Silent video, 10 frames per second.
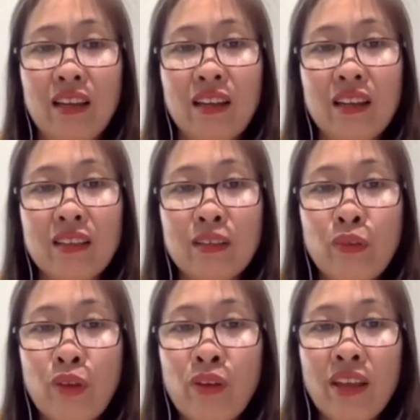It
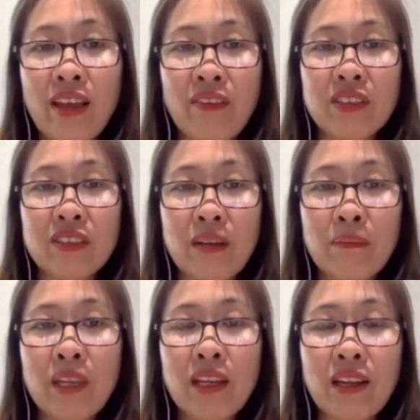really have
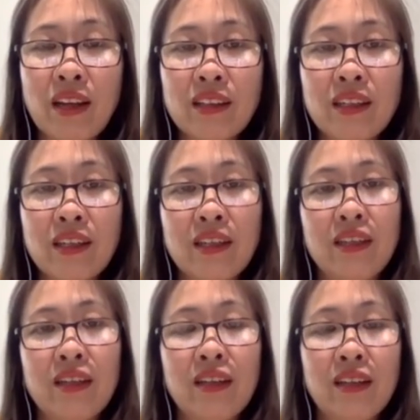something under
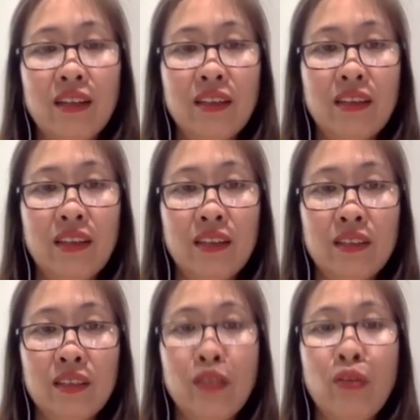the
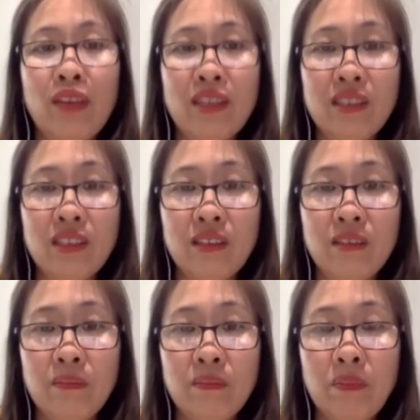situation
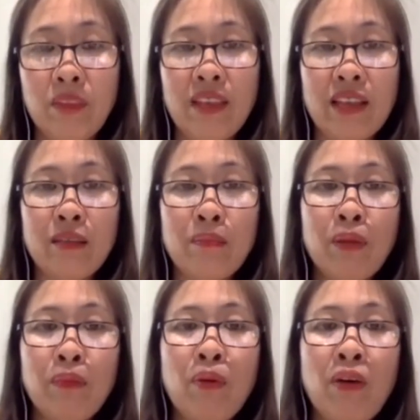that the
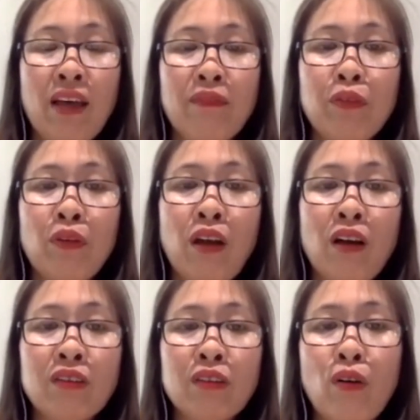people have to
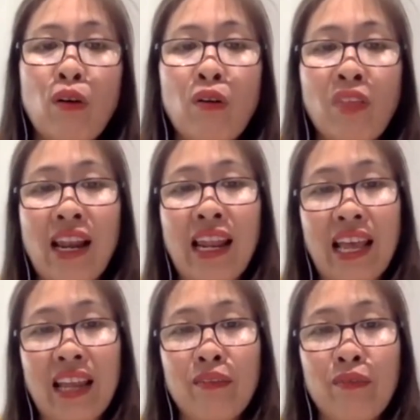lose all their
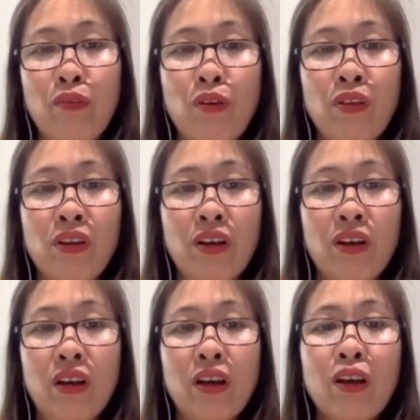land for the
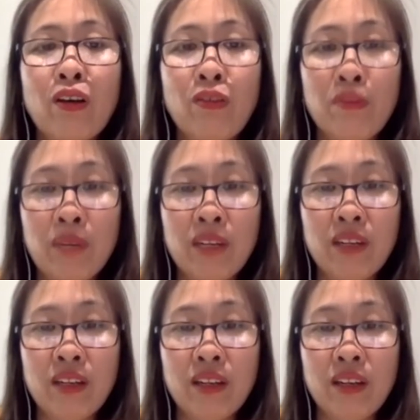government,
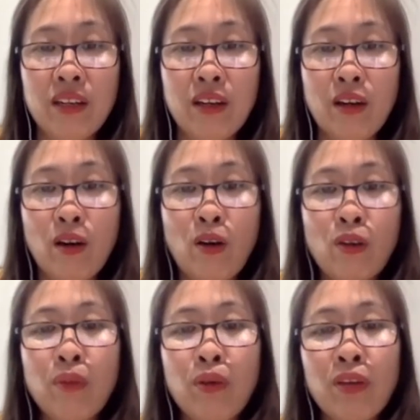all the
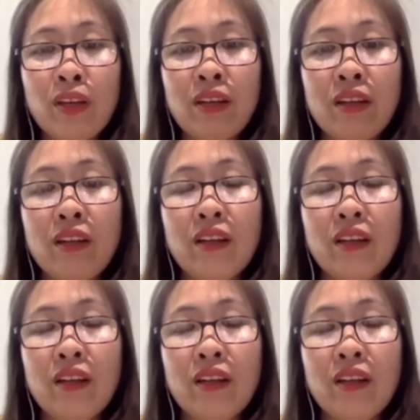building,